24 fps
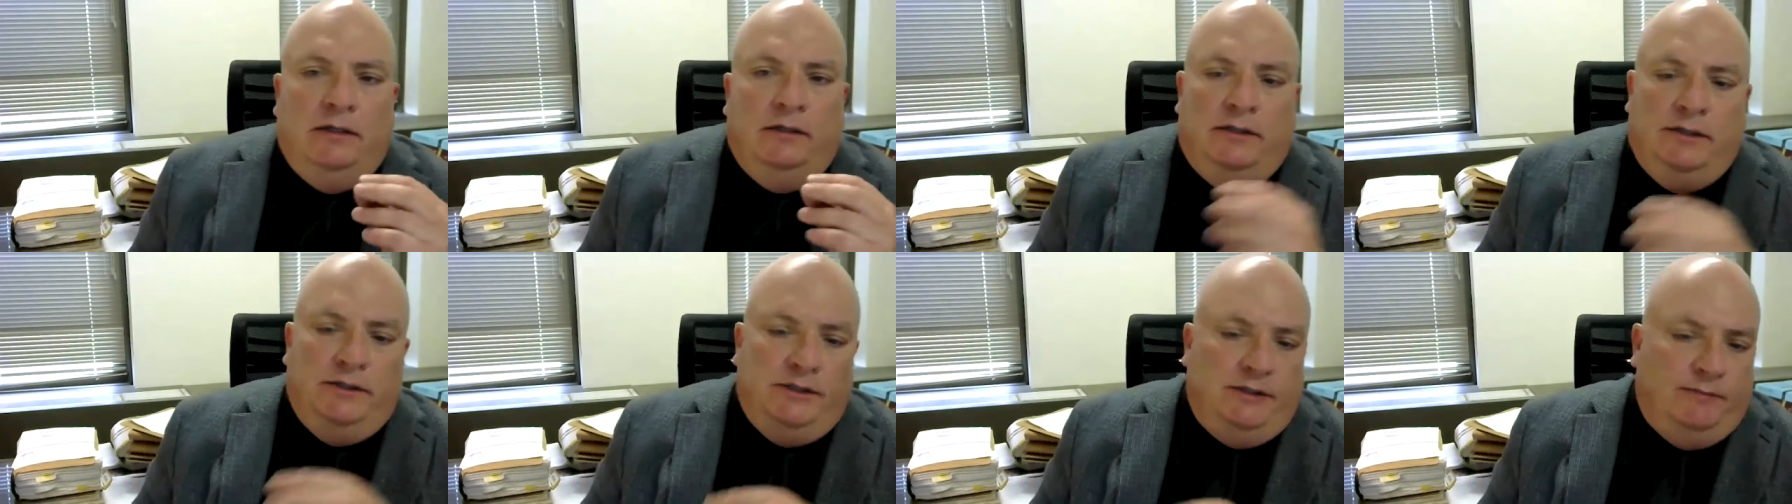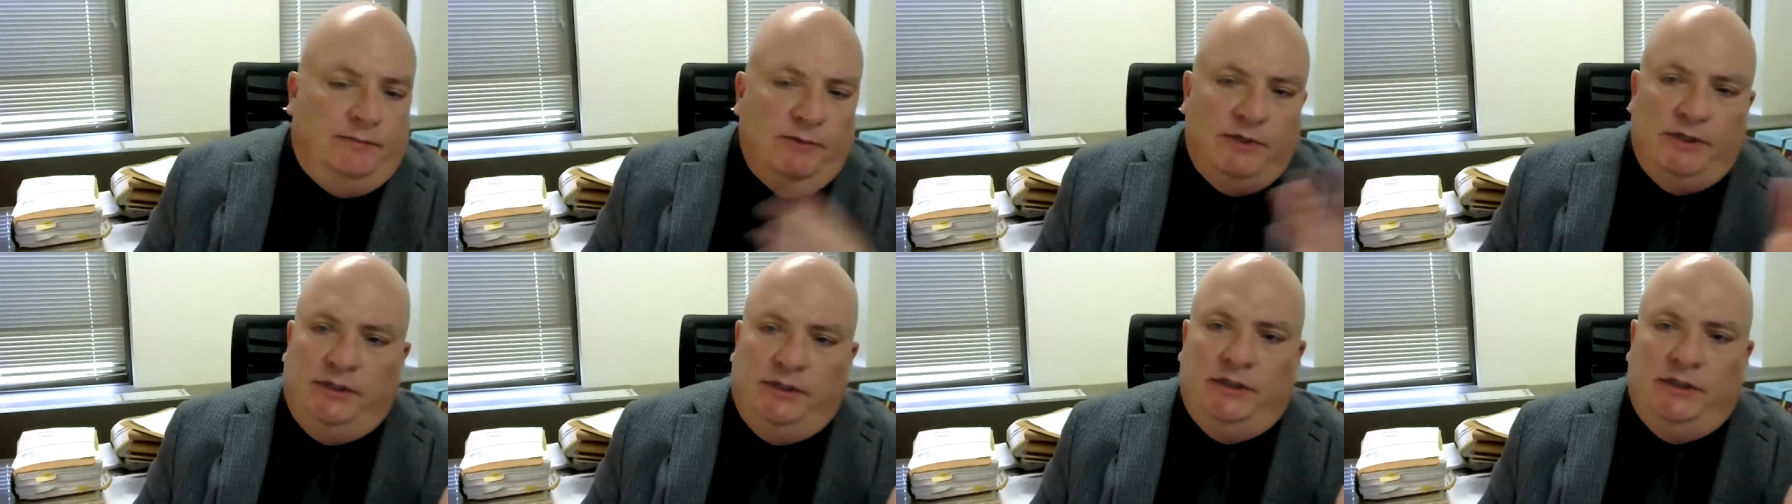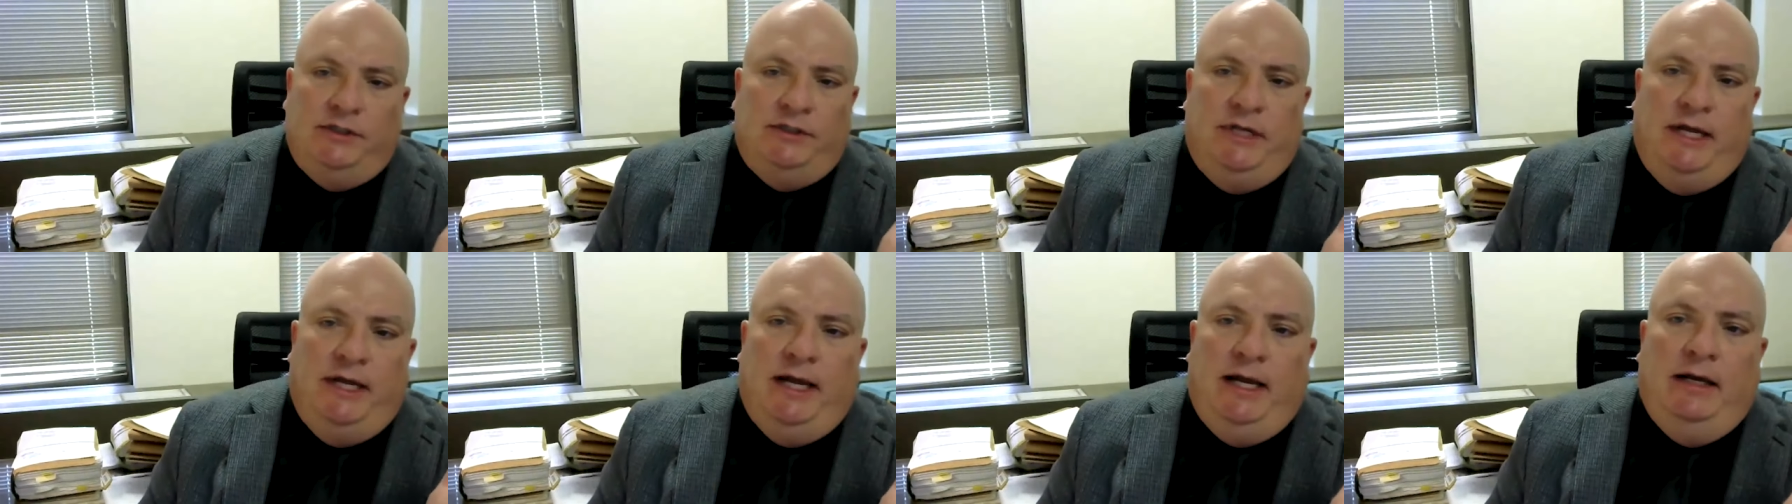
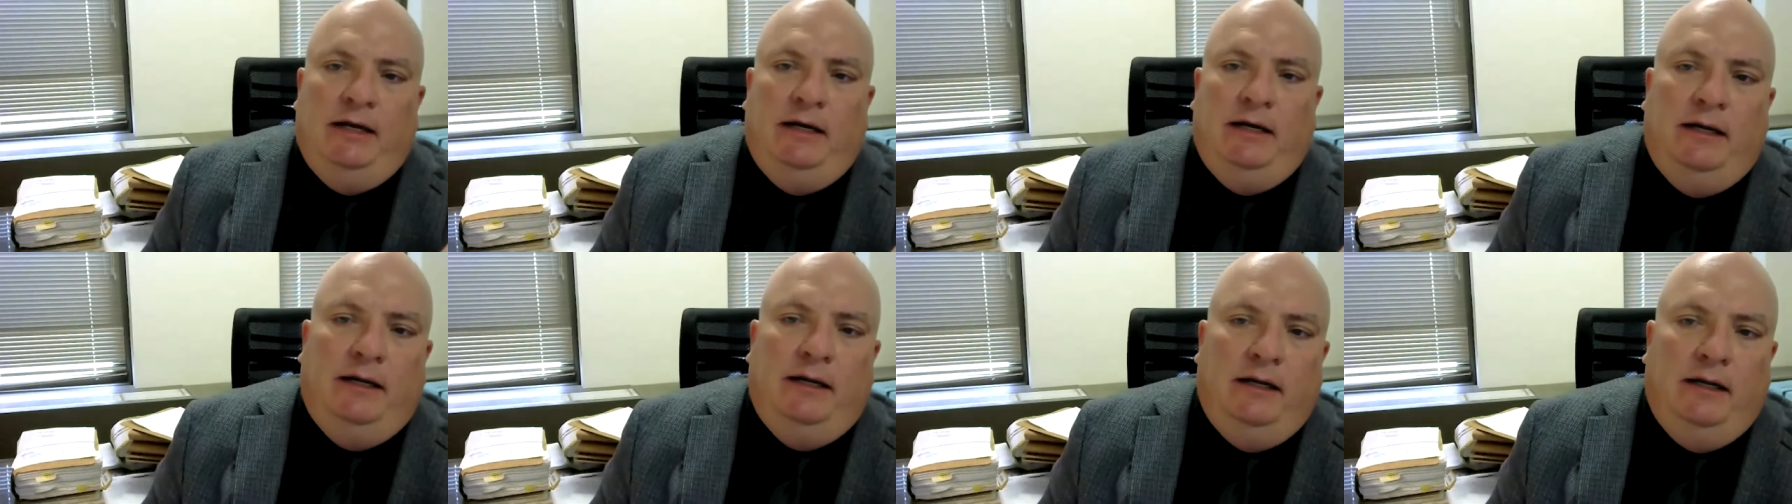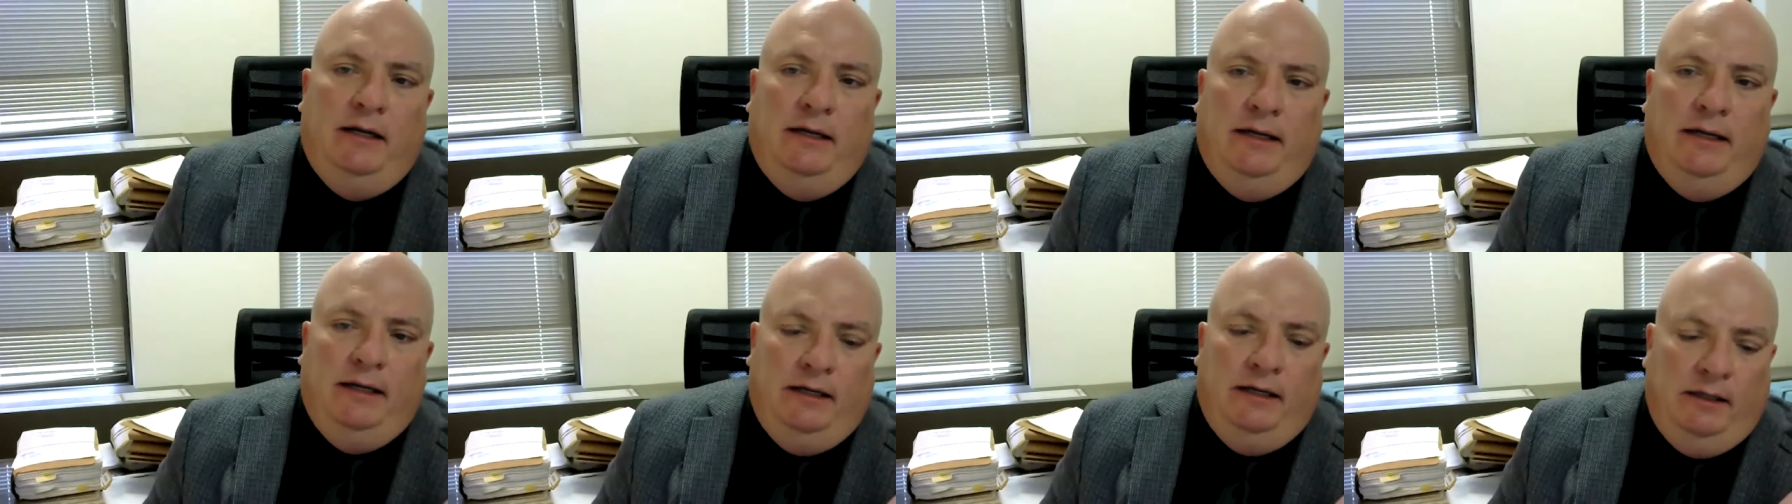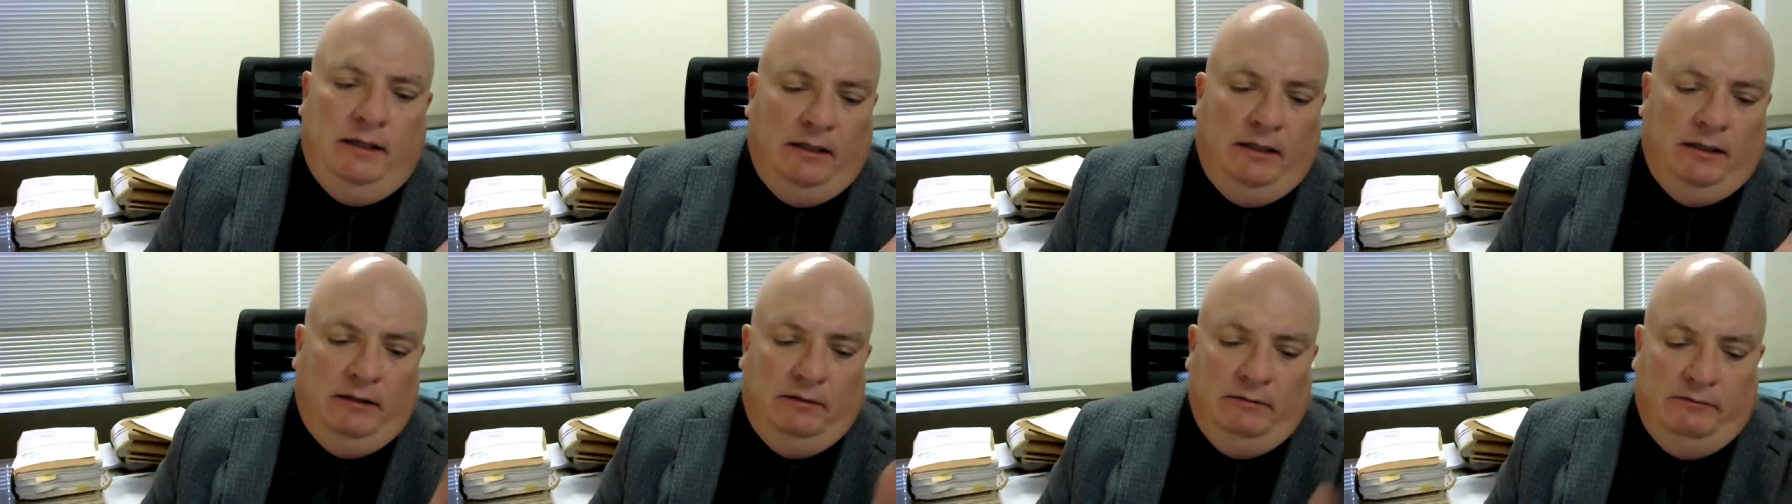dismisses that
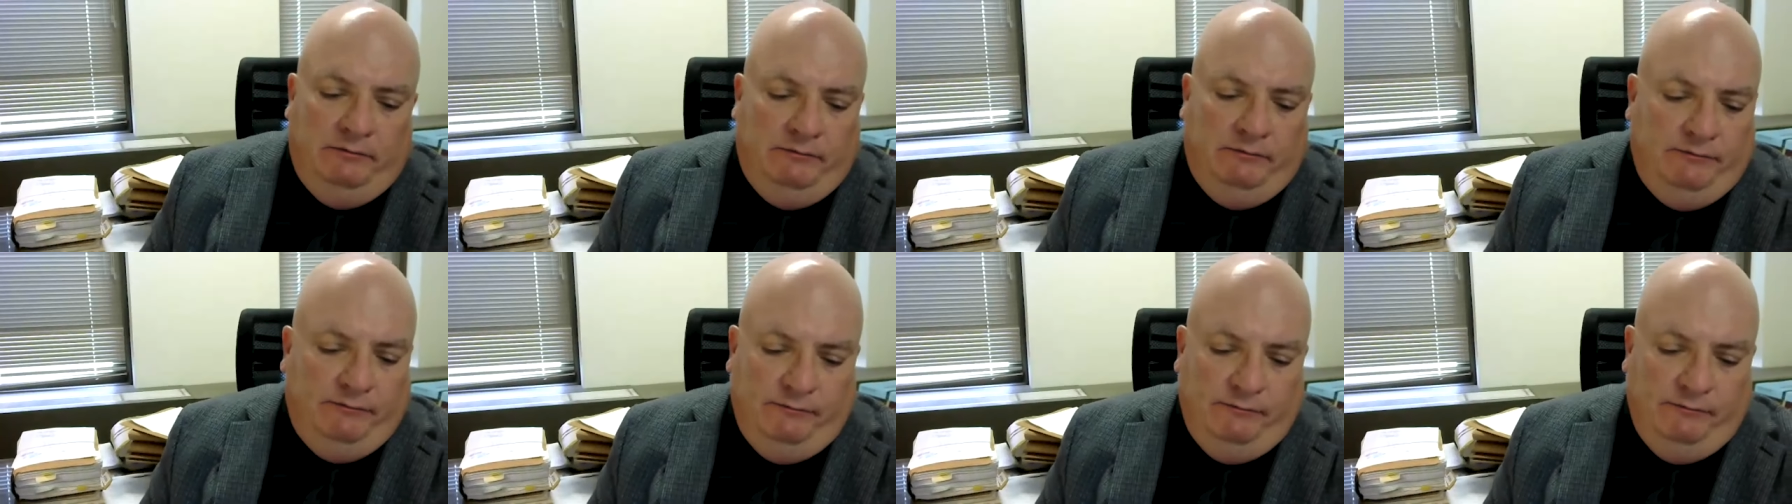uh,